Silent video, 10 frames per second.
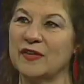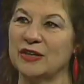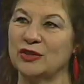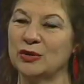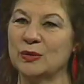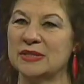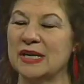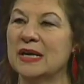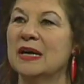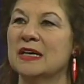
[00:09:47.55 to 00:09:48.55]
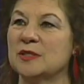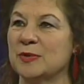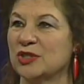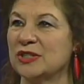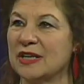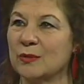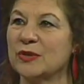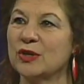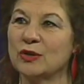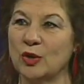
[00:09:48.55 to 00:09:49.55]
find, too, is especially now
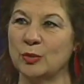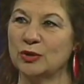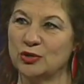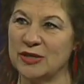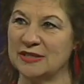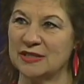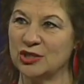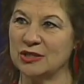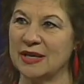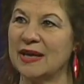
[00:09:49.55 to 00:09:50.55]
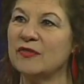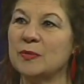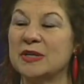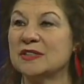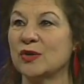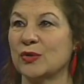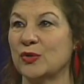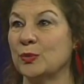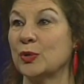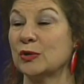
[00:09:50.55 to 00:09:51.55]
with the global transition, everybody's going
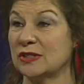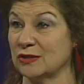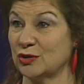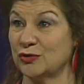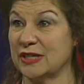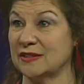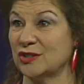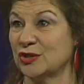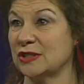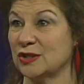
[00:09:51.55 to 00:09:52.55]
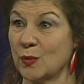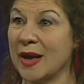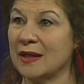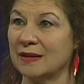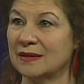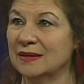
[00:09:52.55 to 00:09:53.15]
through personal transition as well.